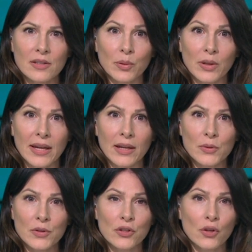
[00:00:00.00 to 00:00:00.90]
The player, who
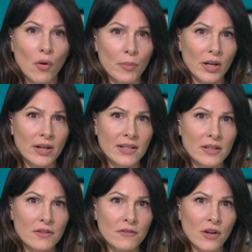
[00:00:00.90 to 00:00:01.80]
has not been
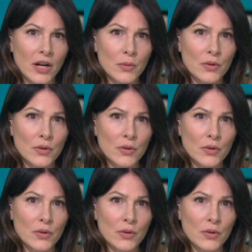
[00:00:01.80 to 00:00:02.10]
identified,